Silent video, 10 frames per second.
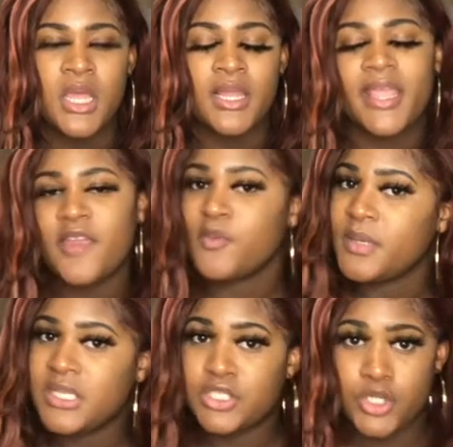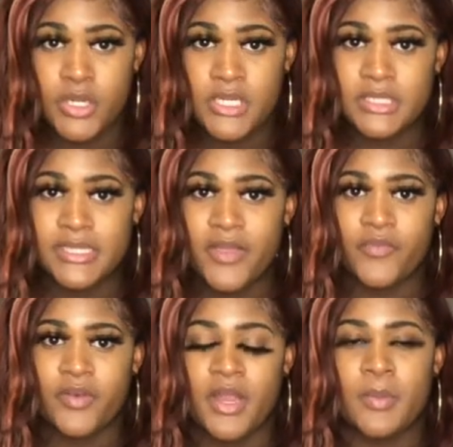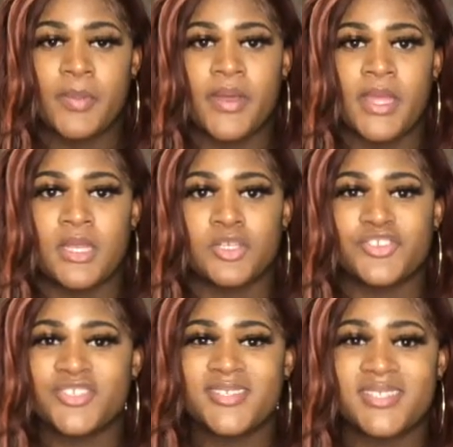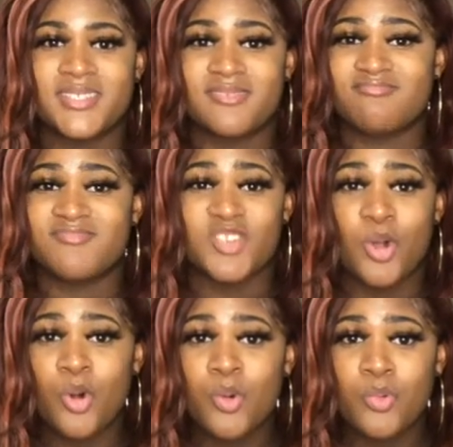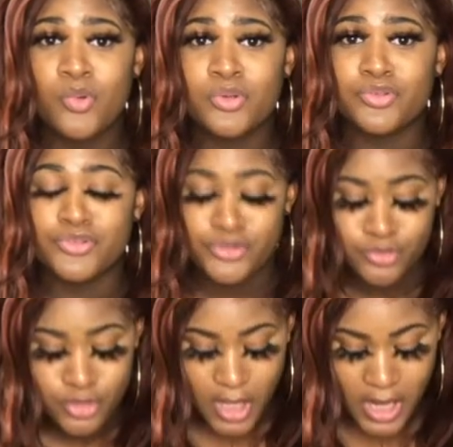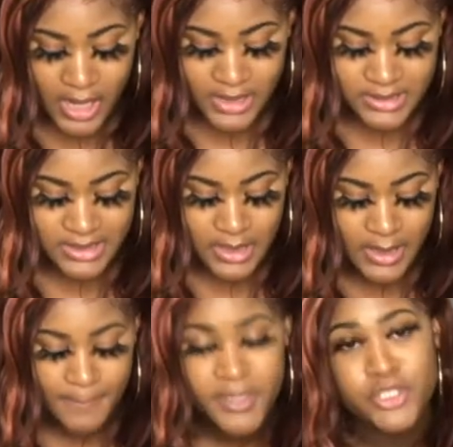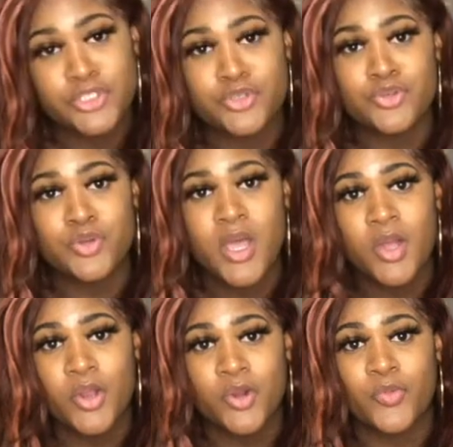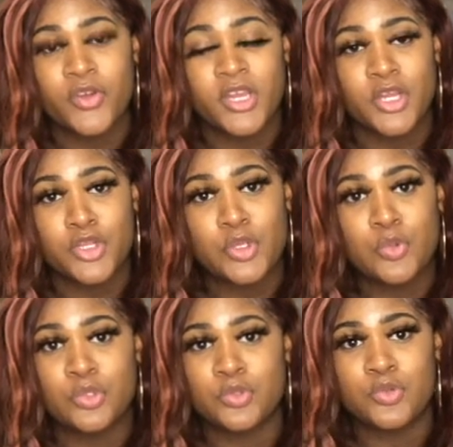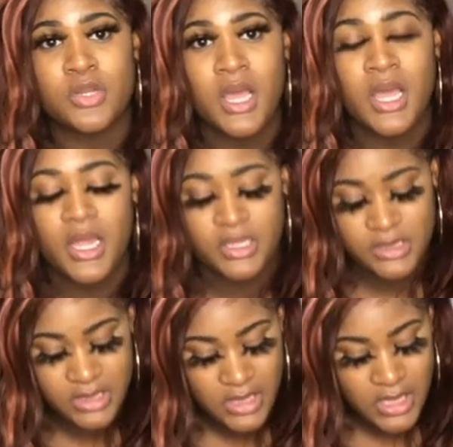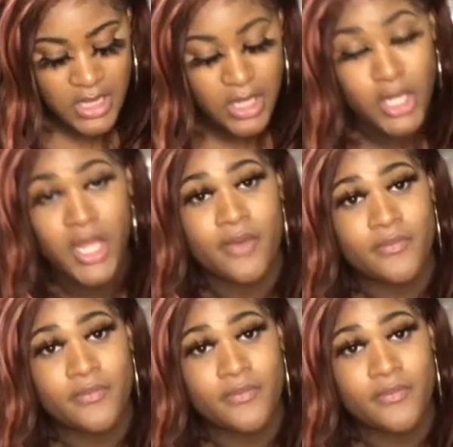everybody's journey is different, but just do not pursue a career you do not love.